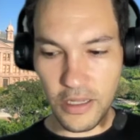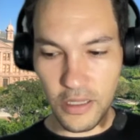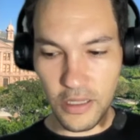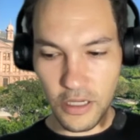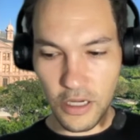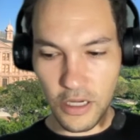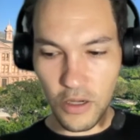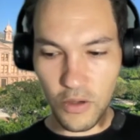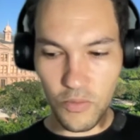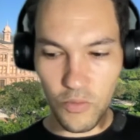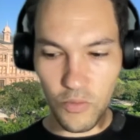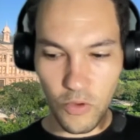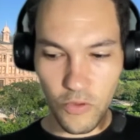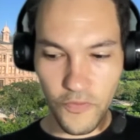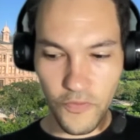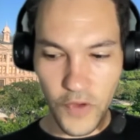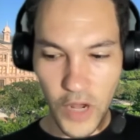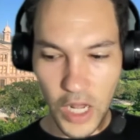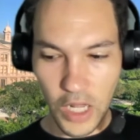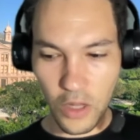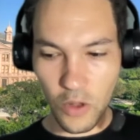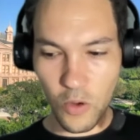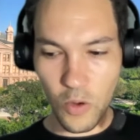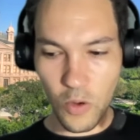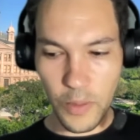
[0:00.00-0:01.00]
we'll
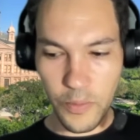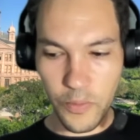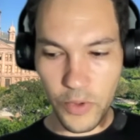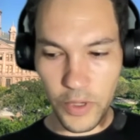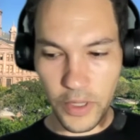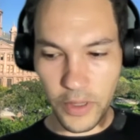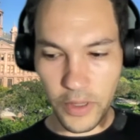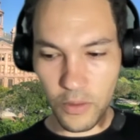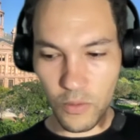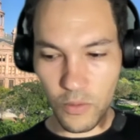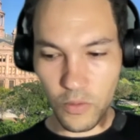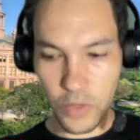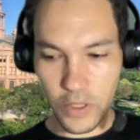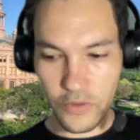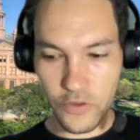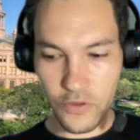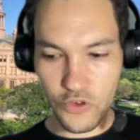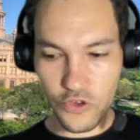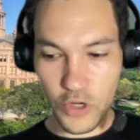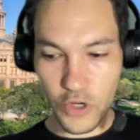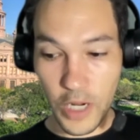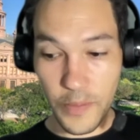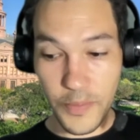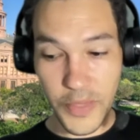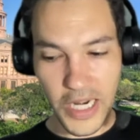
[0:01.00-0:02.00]
follow up with
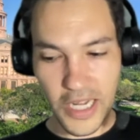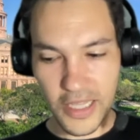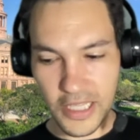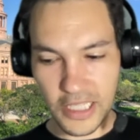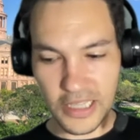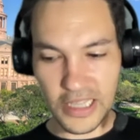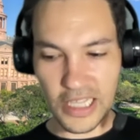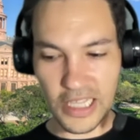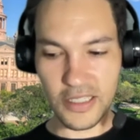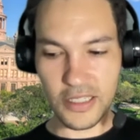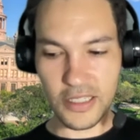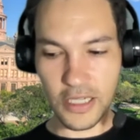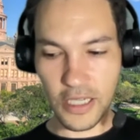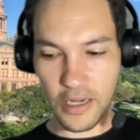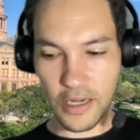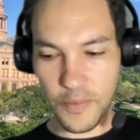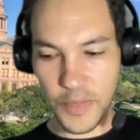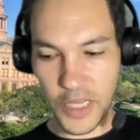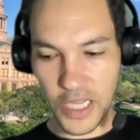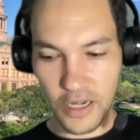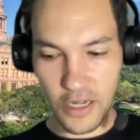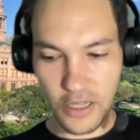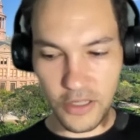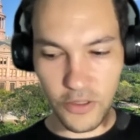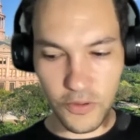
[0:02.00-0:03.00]
Trump, and I think that's going to
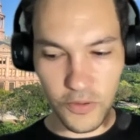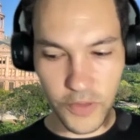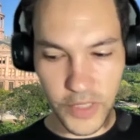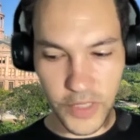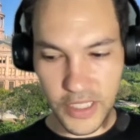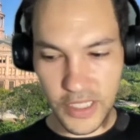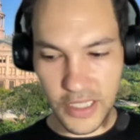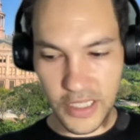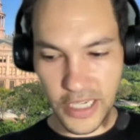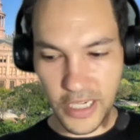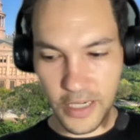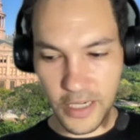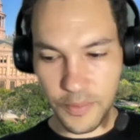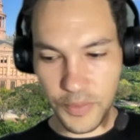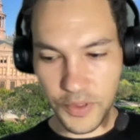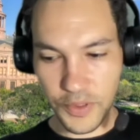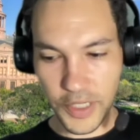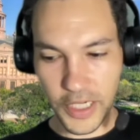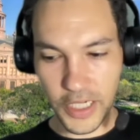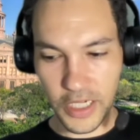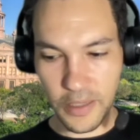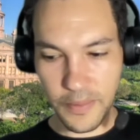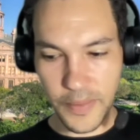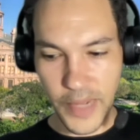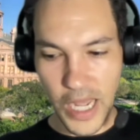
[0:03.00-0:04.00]
be another reason they
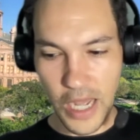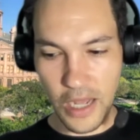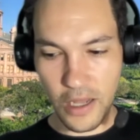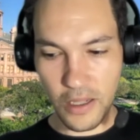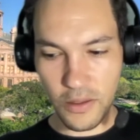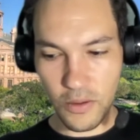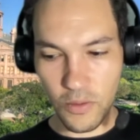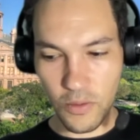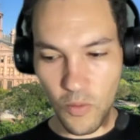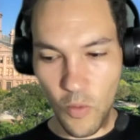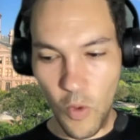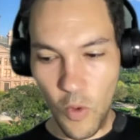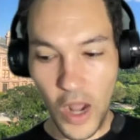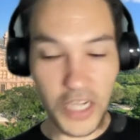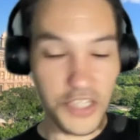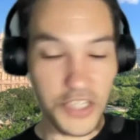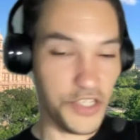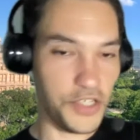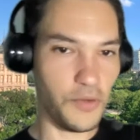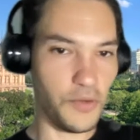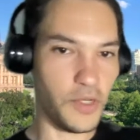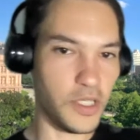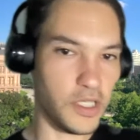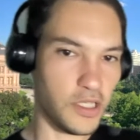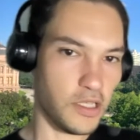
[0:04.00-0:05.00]
complain about why
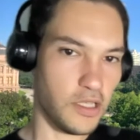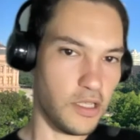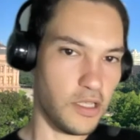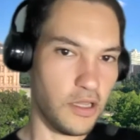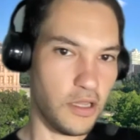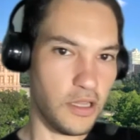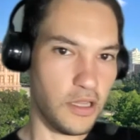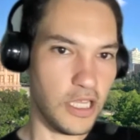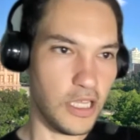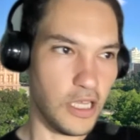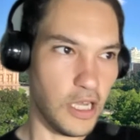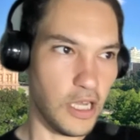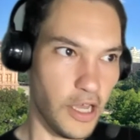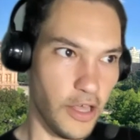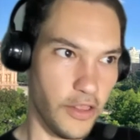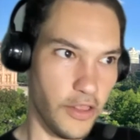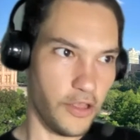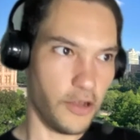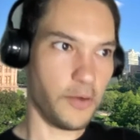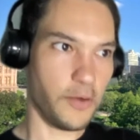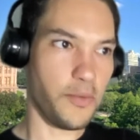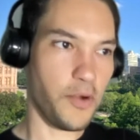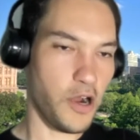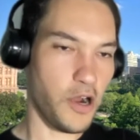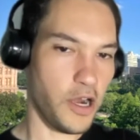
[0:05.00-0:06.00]
she went to the
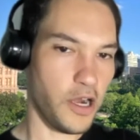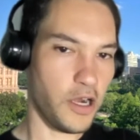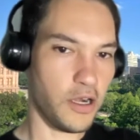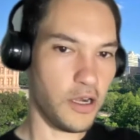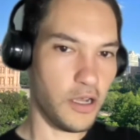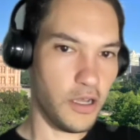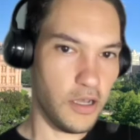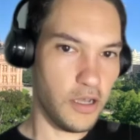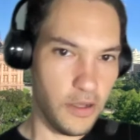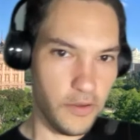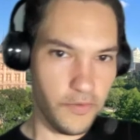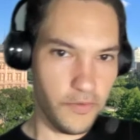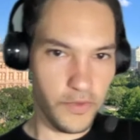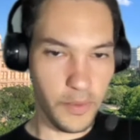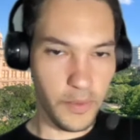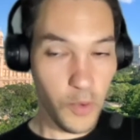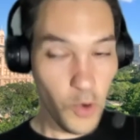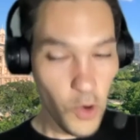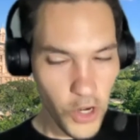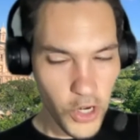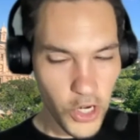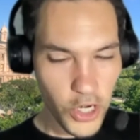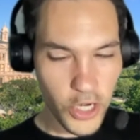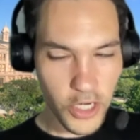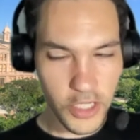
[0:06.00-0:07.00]
other part of the
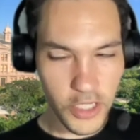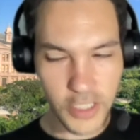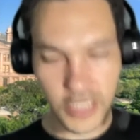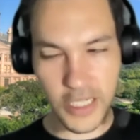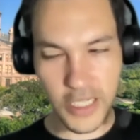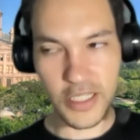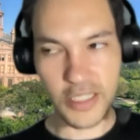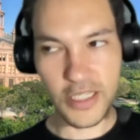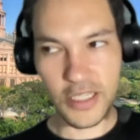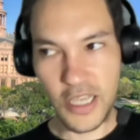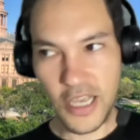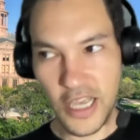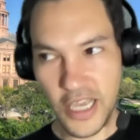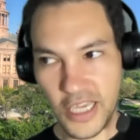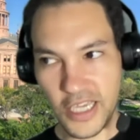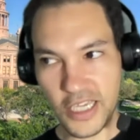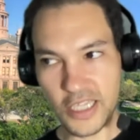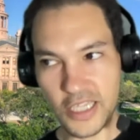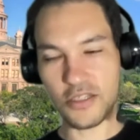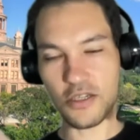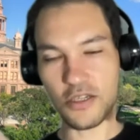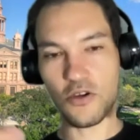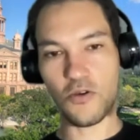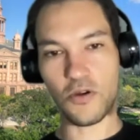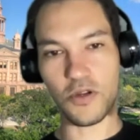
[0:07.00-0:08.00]
border is because
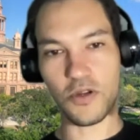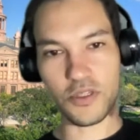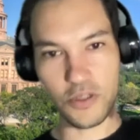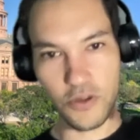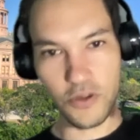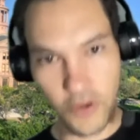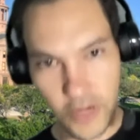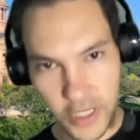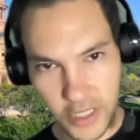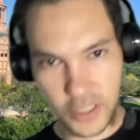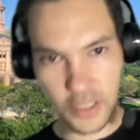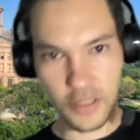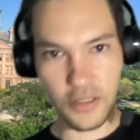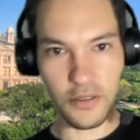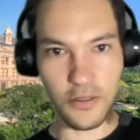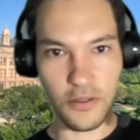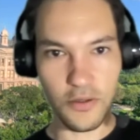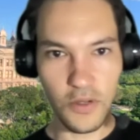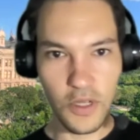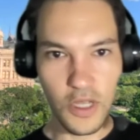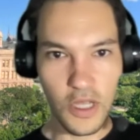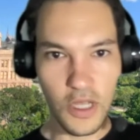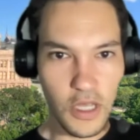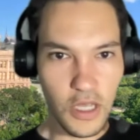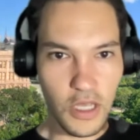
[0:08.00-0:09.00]
he's of course going
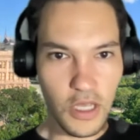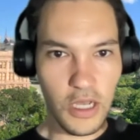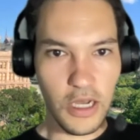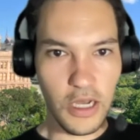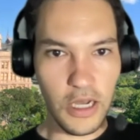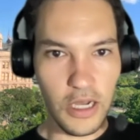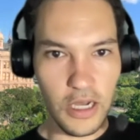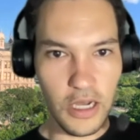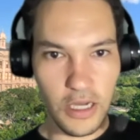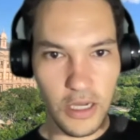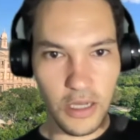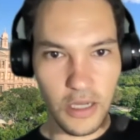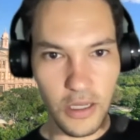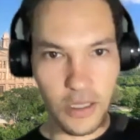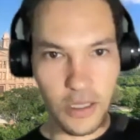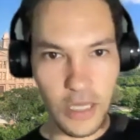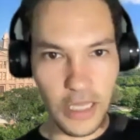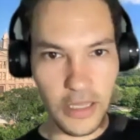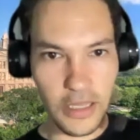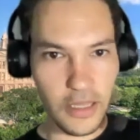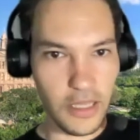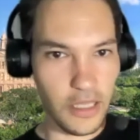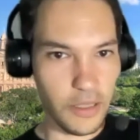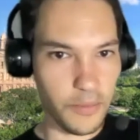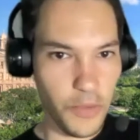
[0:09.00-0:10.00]
to, I
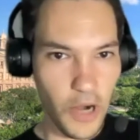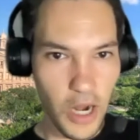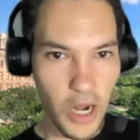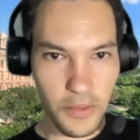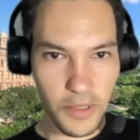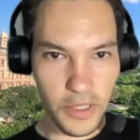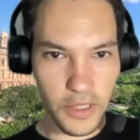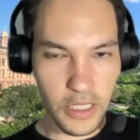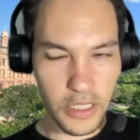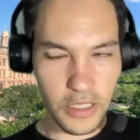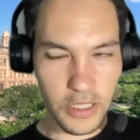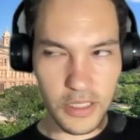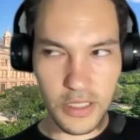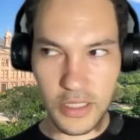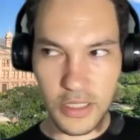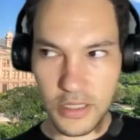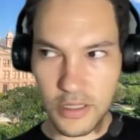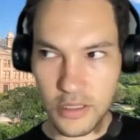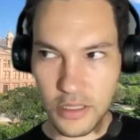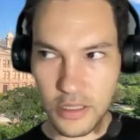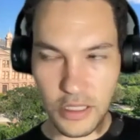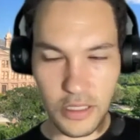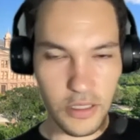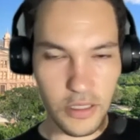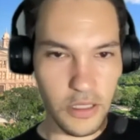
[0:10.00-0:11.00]
think probably the
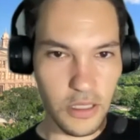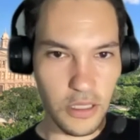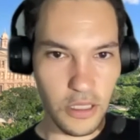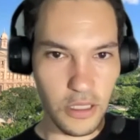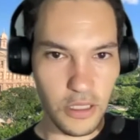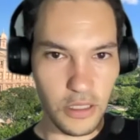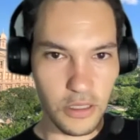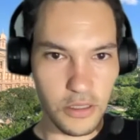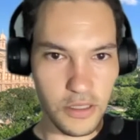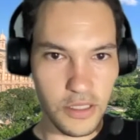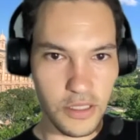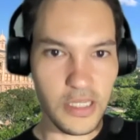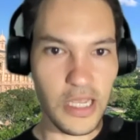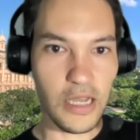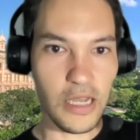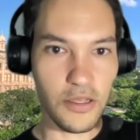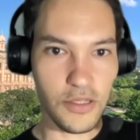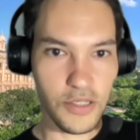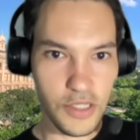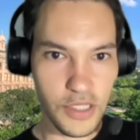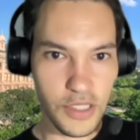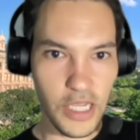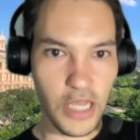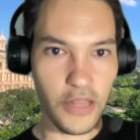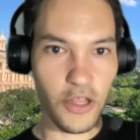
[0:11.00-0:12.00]

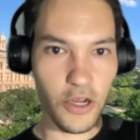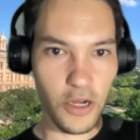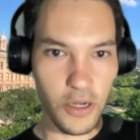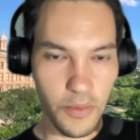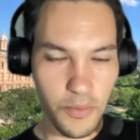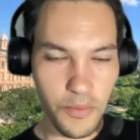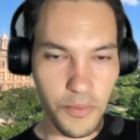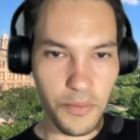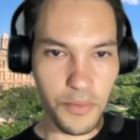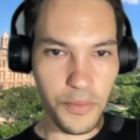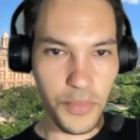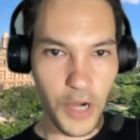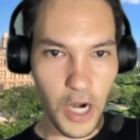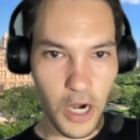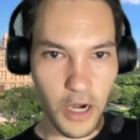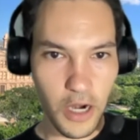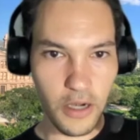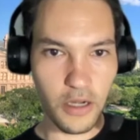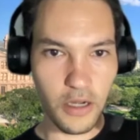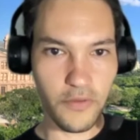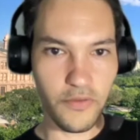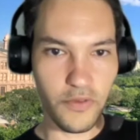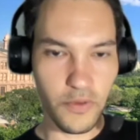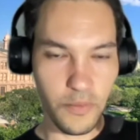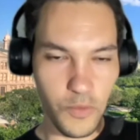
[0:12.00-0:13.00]
southern part
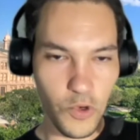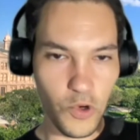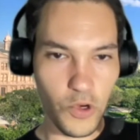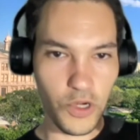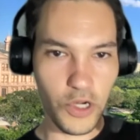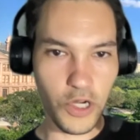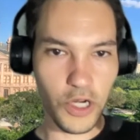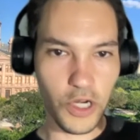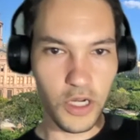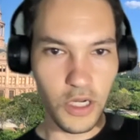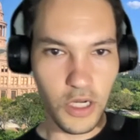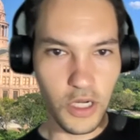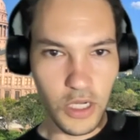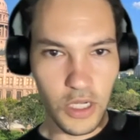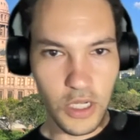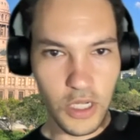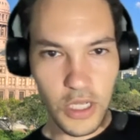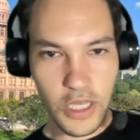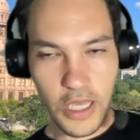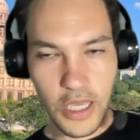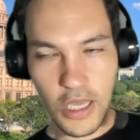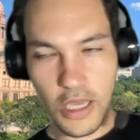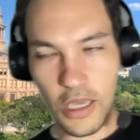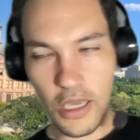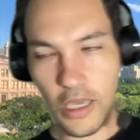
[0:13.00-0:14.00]
of the border,
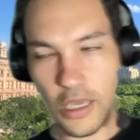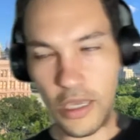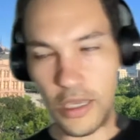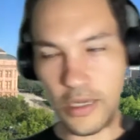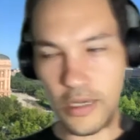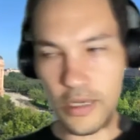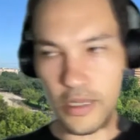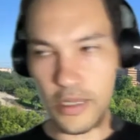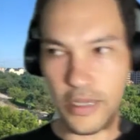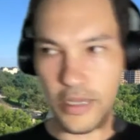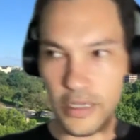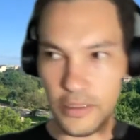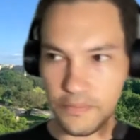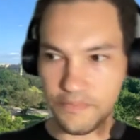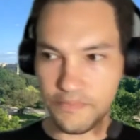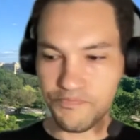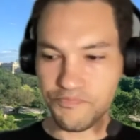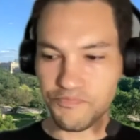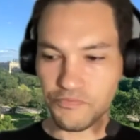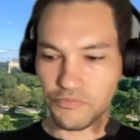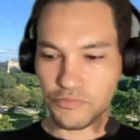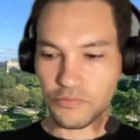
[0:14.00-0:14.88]
and